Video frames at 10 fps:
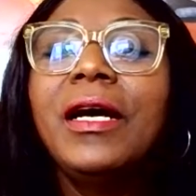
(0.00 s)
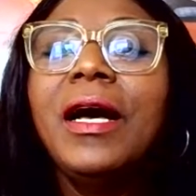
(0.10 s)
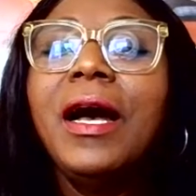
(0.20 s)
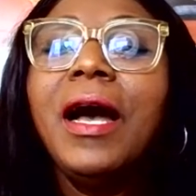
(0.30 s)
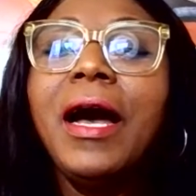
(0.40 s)

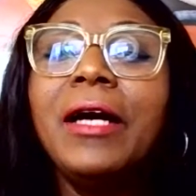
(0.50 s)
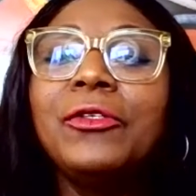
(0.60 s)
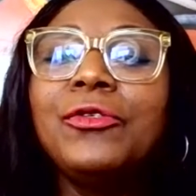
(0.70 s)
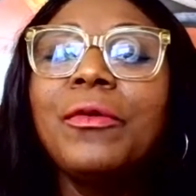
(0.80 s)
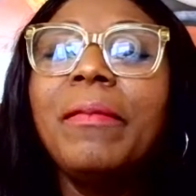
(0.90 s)
how
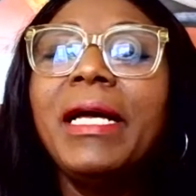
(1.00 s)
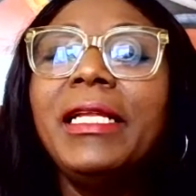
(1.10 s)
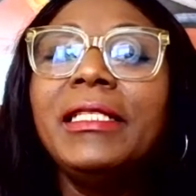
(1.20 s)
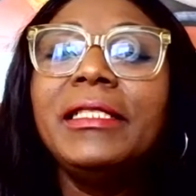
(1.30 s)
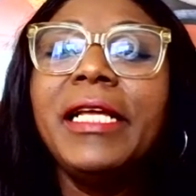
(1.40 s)
to
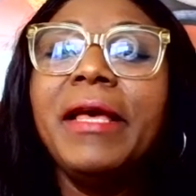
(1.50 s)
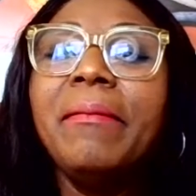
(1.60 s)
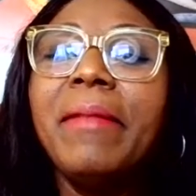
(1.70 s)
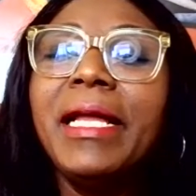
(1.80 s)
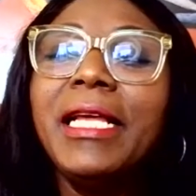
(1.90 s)
manage
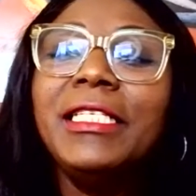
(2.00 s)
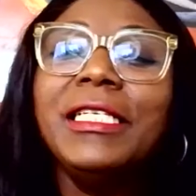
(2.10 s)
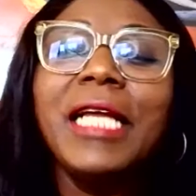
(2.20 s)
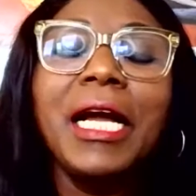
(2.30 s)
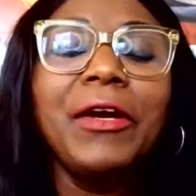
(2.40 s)
them,
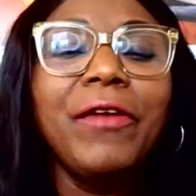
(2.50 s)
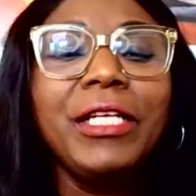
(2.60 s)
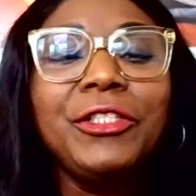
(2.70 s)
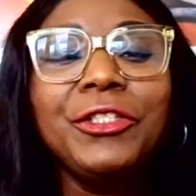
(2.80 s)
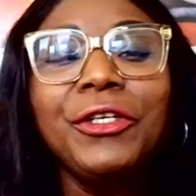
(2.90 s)
managing
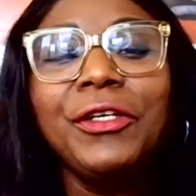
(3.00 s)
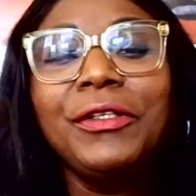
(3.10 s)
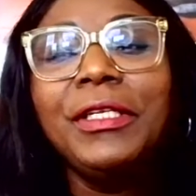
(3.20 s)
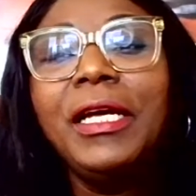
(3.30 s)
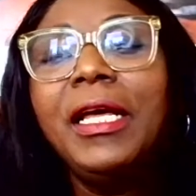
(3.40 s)

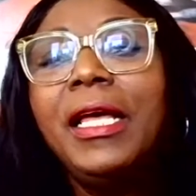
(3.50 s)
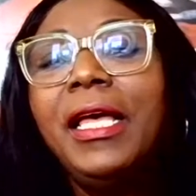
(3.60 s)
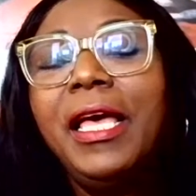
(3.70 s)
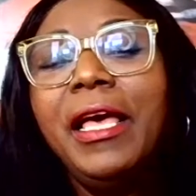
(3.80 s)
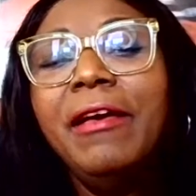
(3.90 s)
aggression
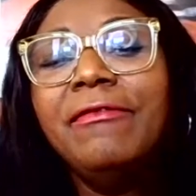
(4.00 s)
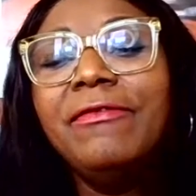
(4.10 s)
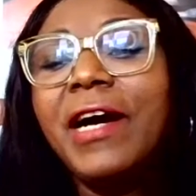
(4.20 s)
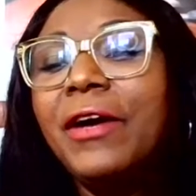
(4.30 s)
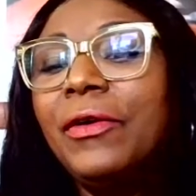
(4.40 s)
and
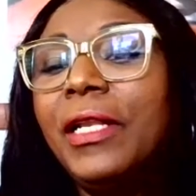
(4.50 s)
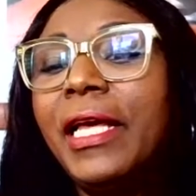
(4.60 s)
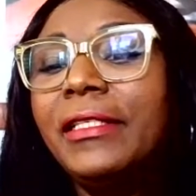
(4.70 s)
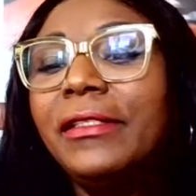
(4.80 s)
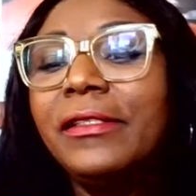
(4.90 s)

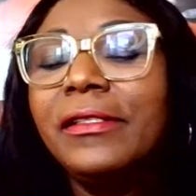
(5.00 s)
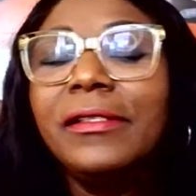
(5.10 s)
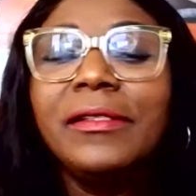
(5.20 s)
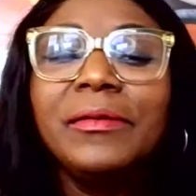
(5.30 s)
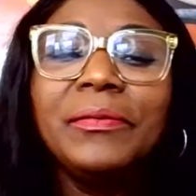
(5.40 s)

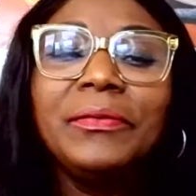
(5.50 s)
violence